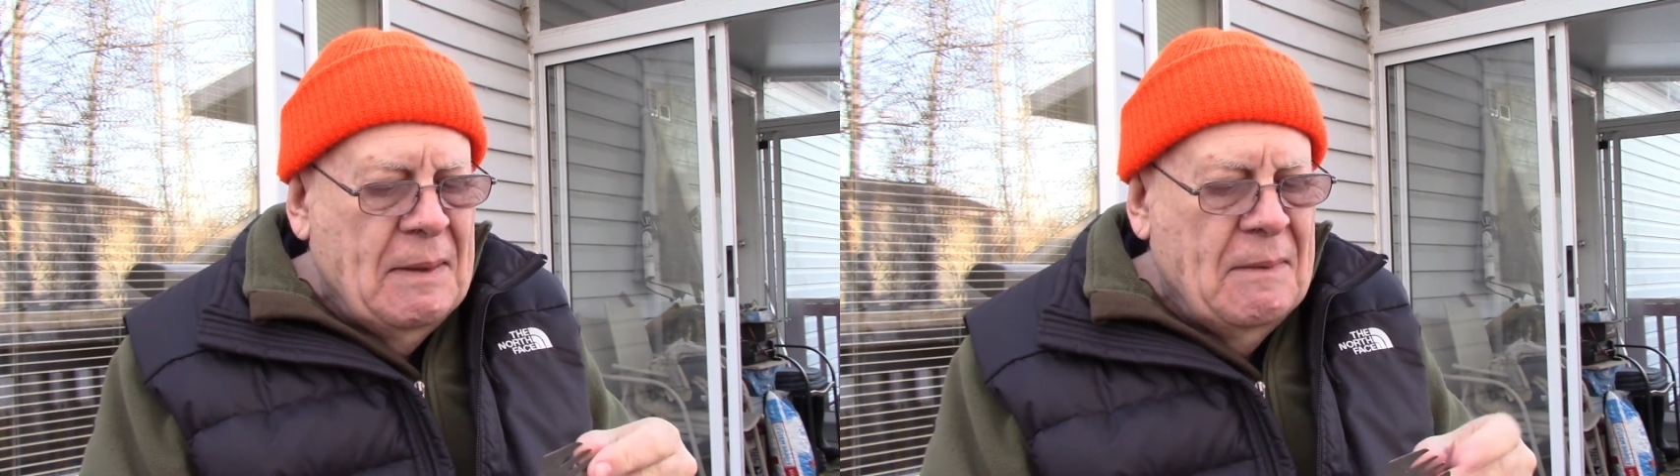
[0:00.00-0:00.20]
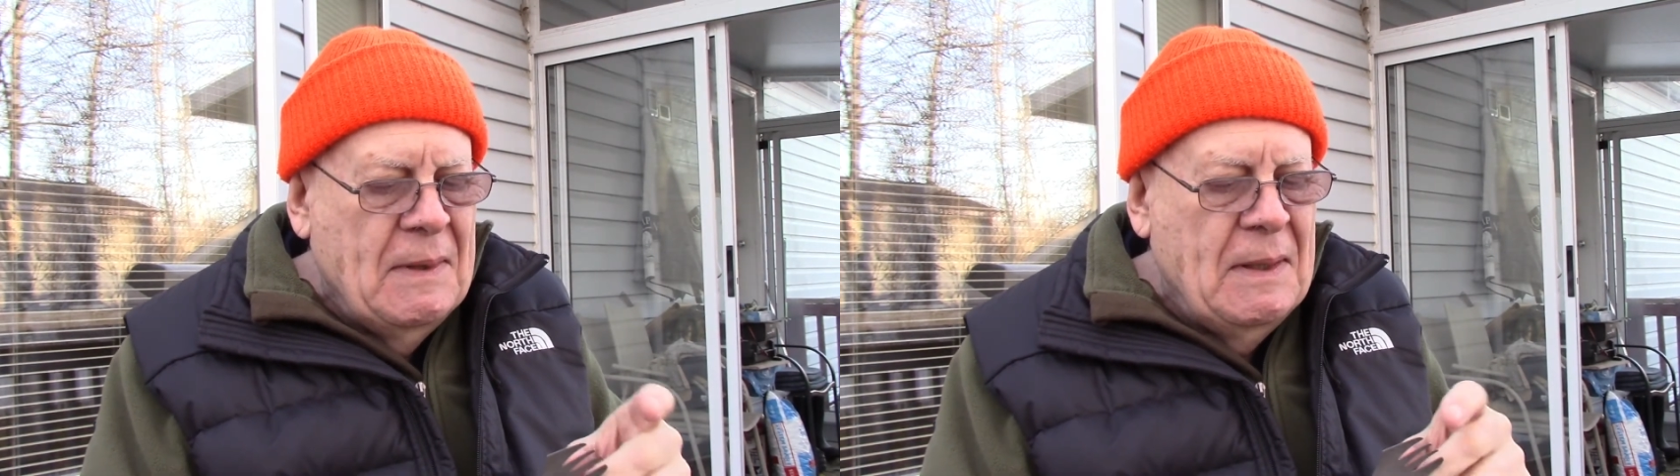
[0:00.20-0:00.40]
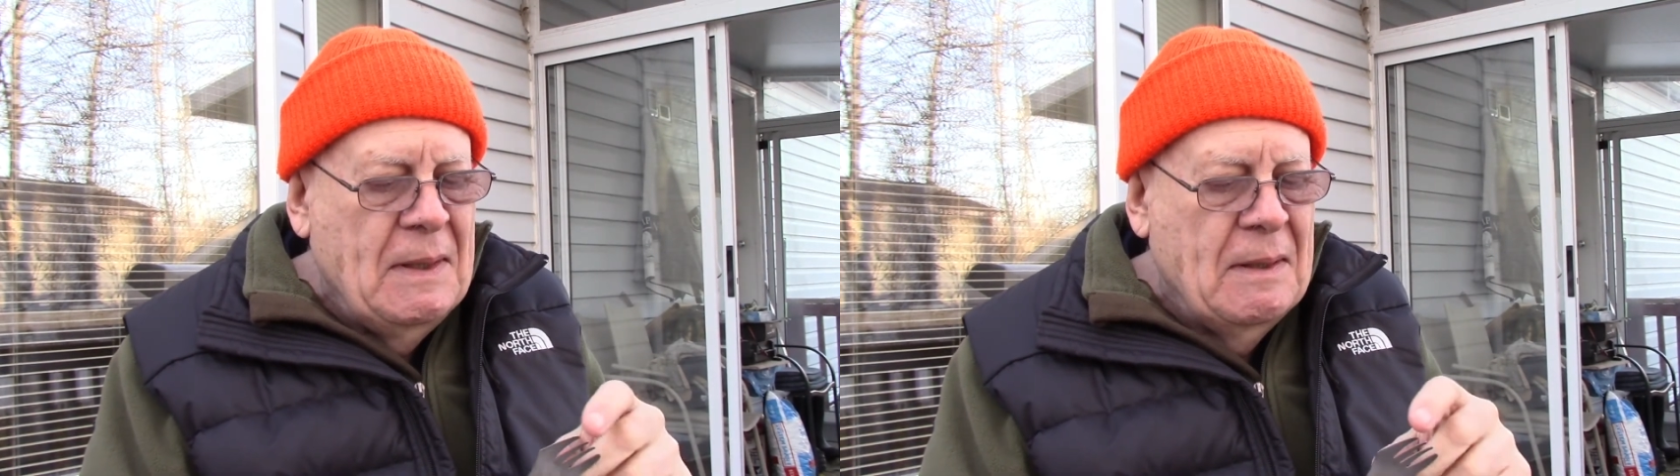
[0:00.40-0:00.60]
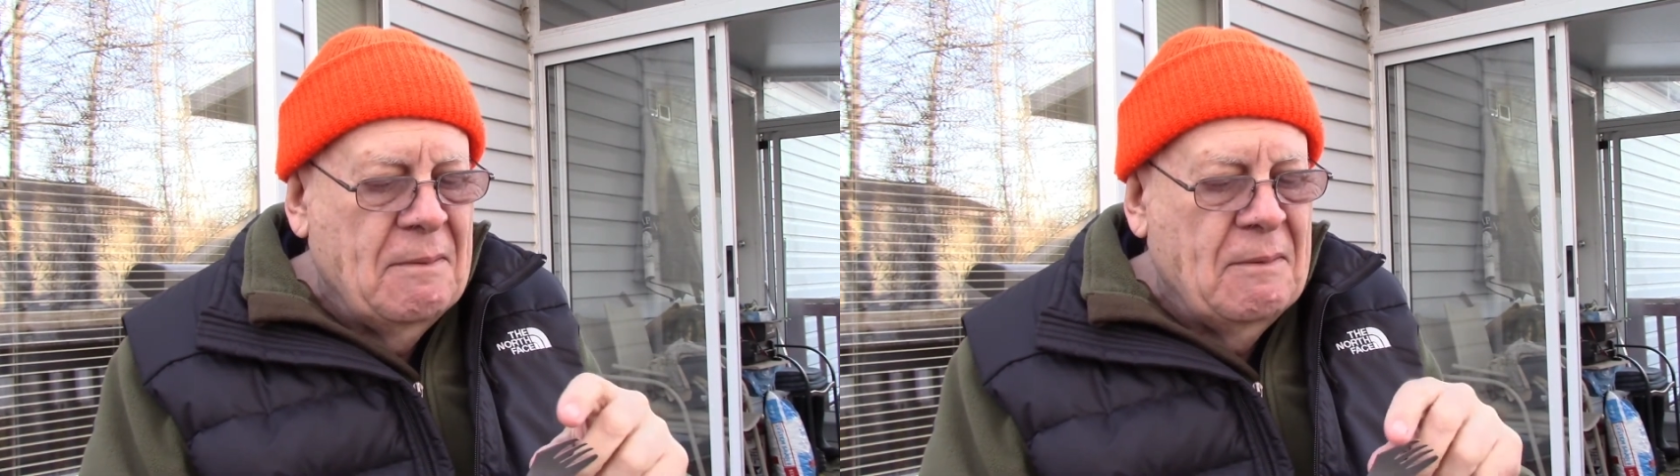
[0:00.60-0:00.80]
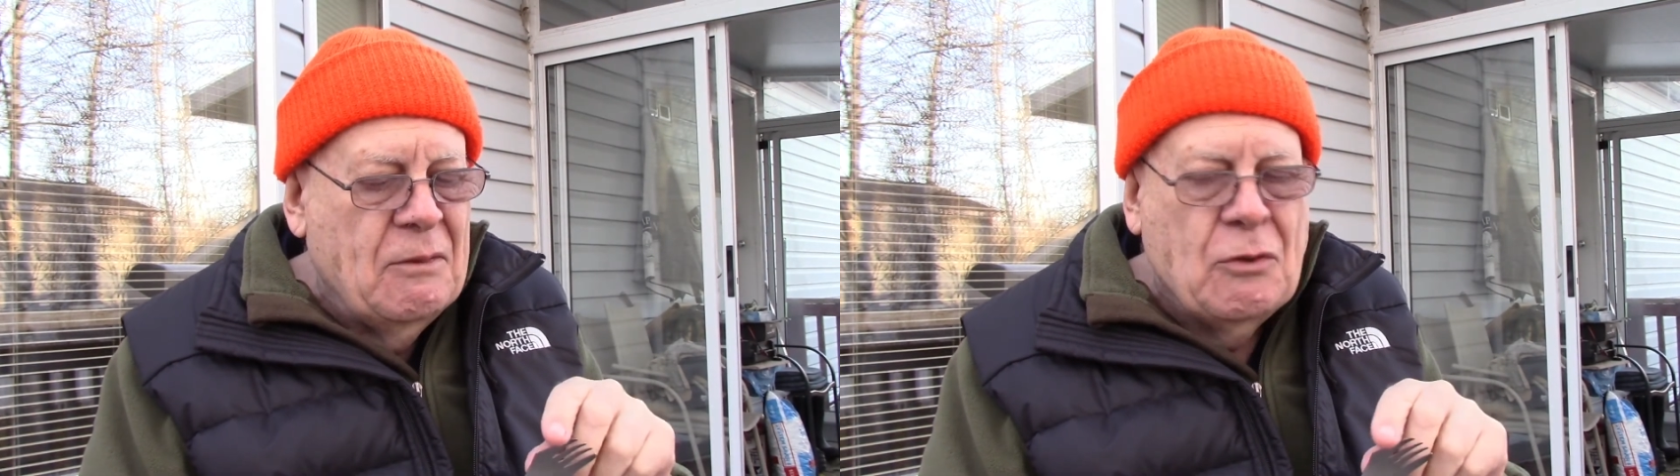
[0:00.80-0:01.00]
The
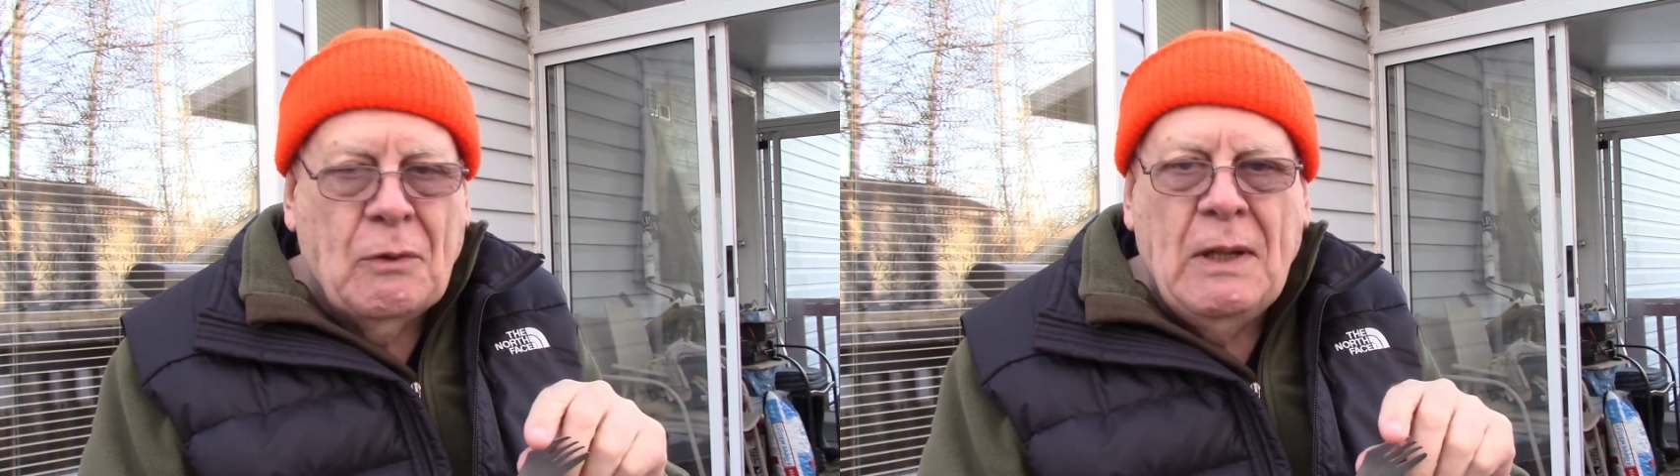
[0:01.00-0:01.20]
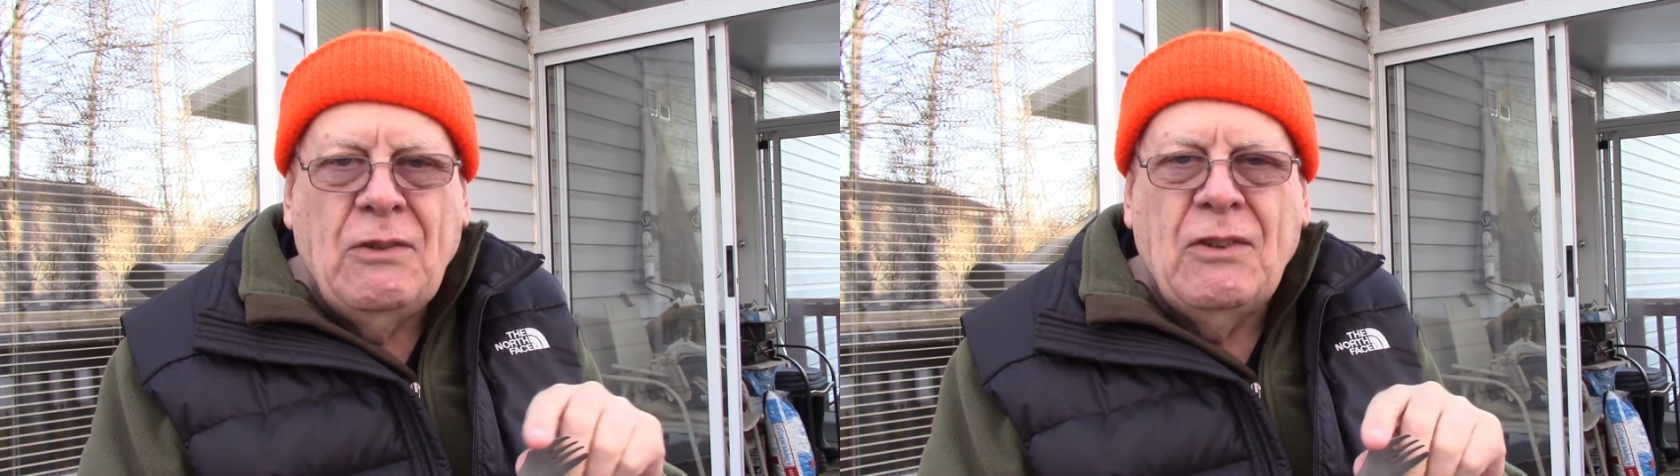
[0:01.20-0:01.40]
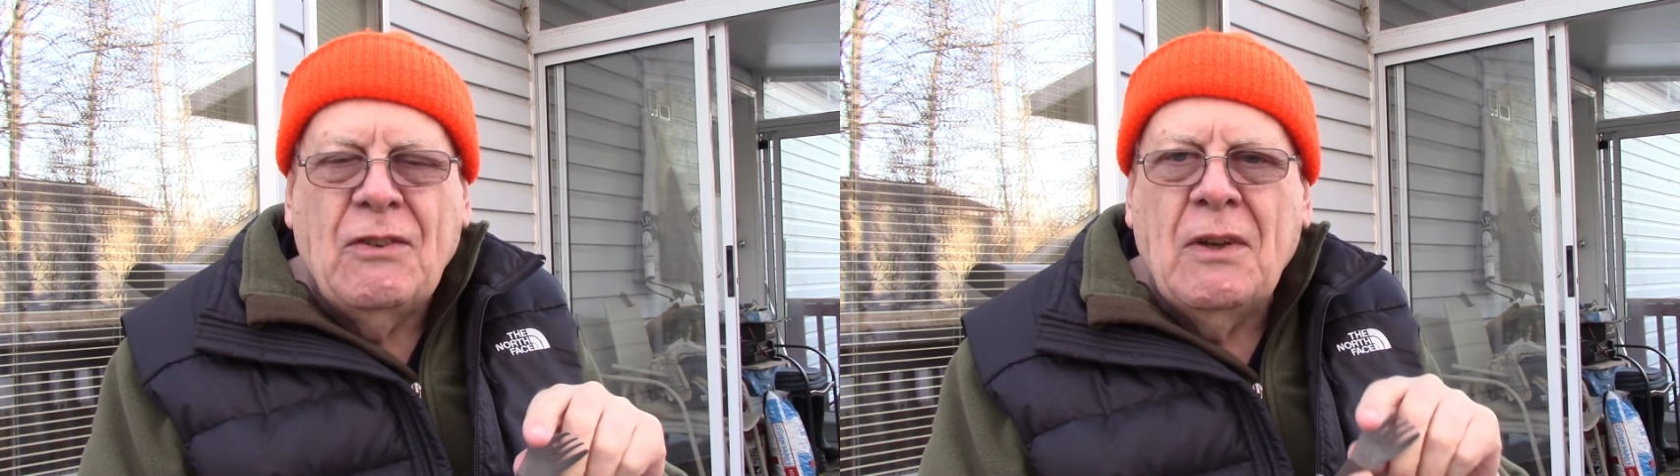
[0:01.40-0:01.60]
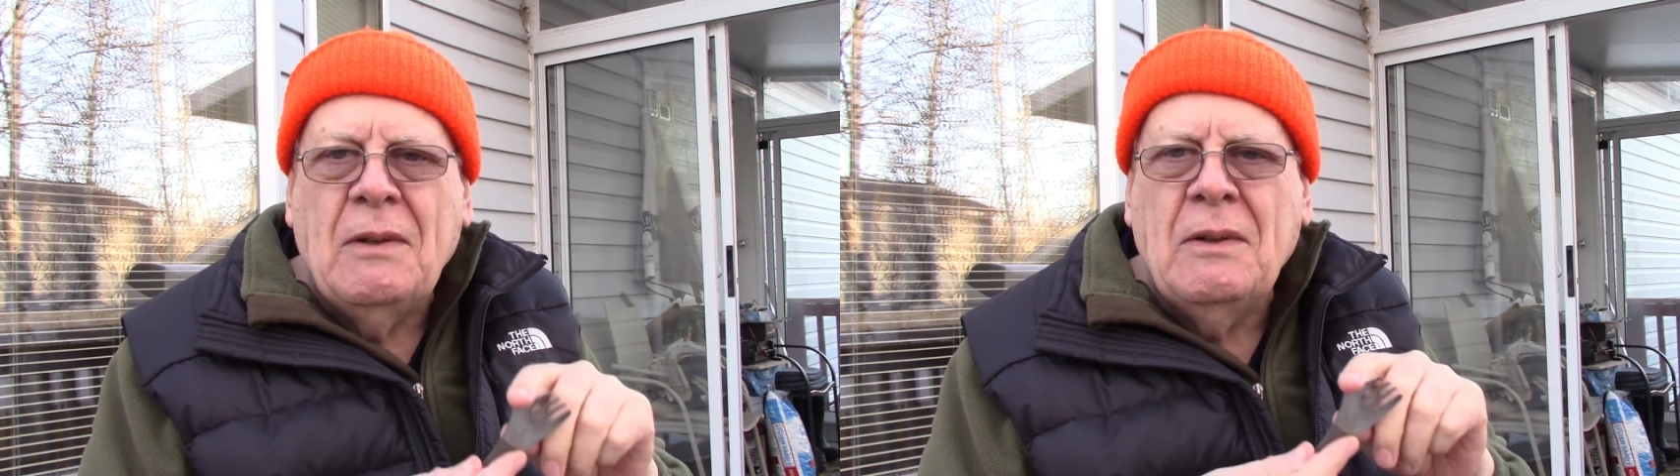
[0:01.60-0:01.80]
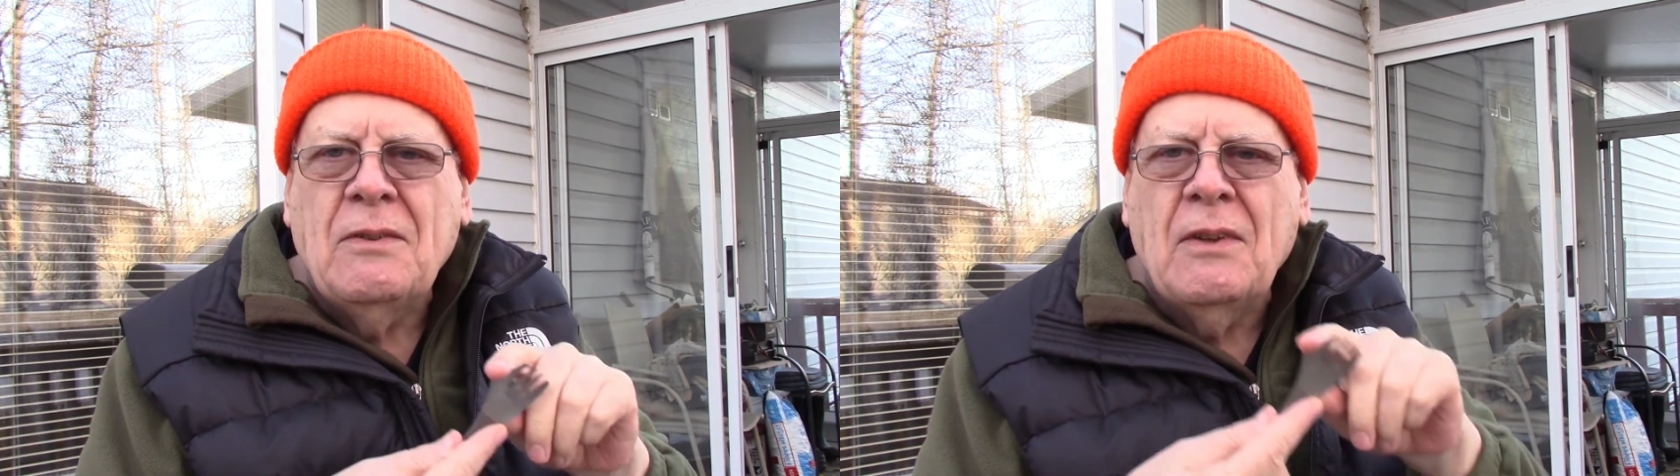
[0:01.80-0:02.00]
serrations
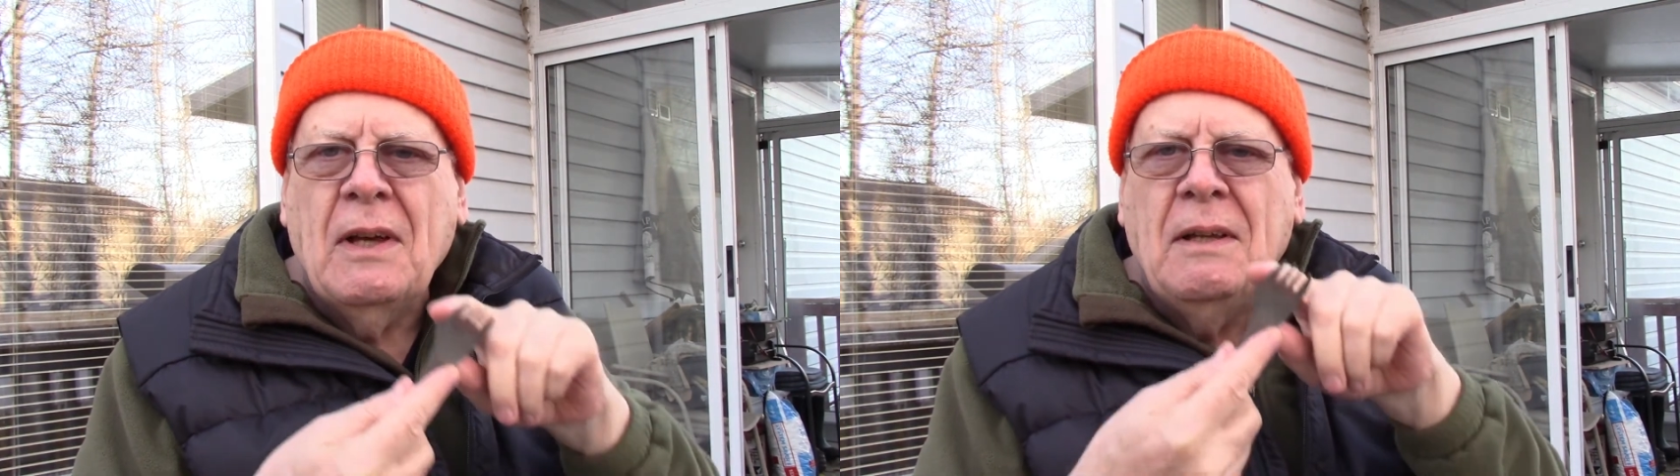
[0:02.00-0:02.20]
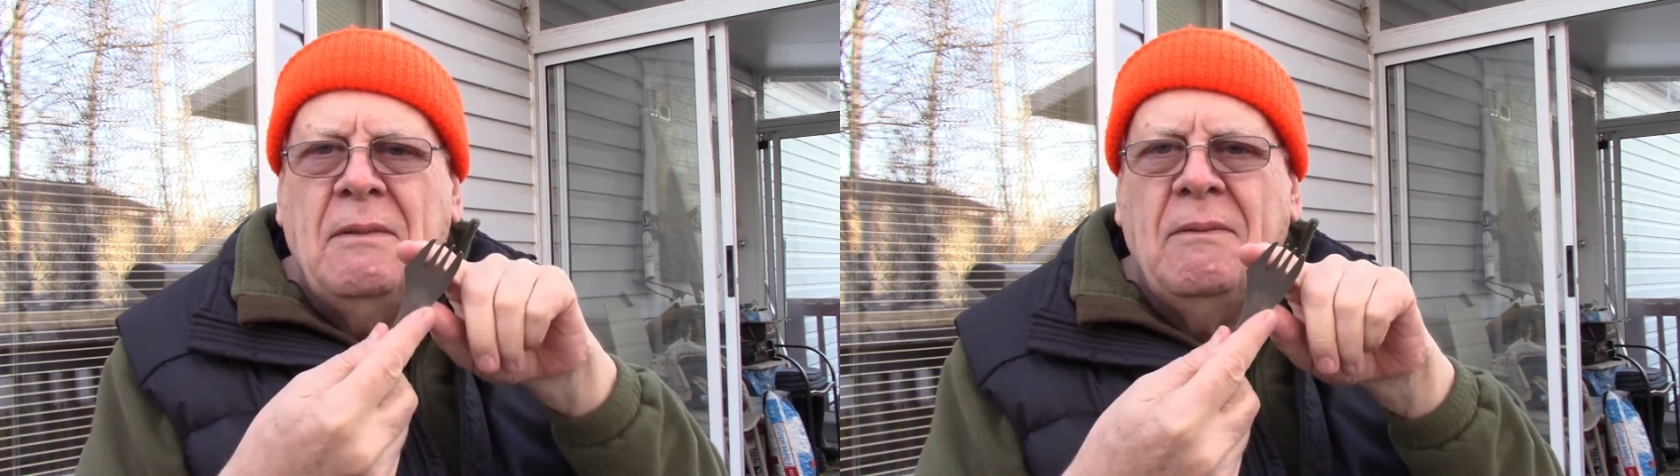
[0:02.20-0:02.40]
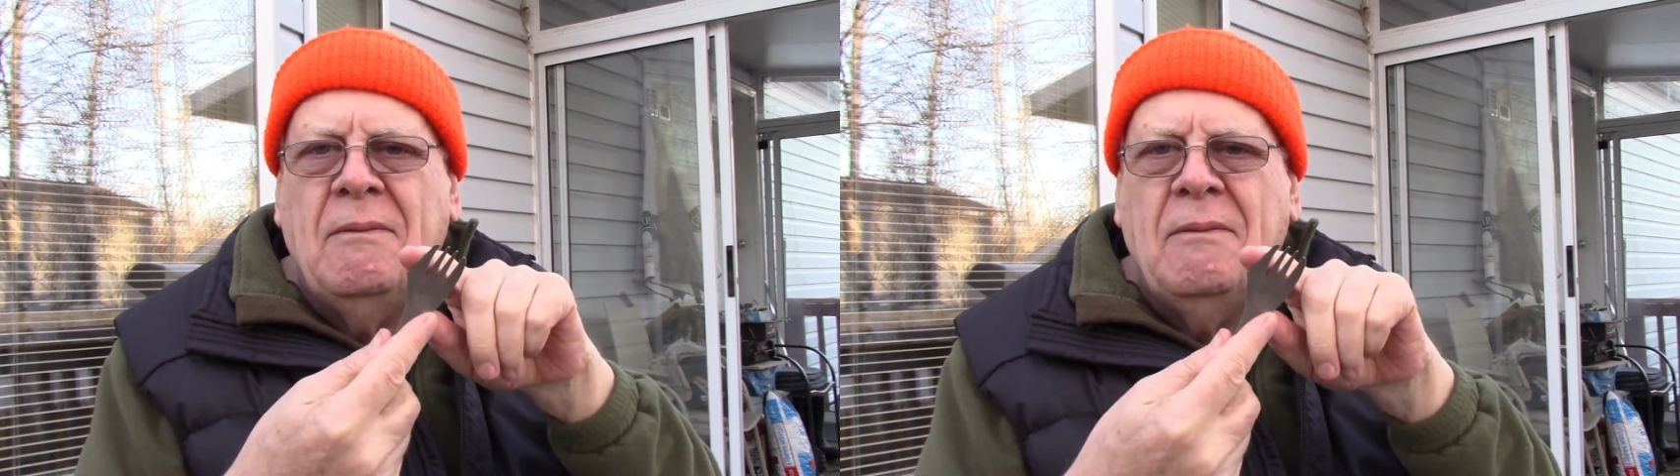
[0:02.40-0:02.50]
on the side,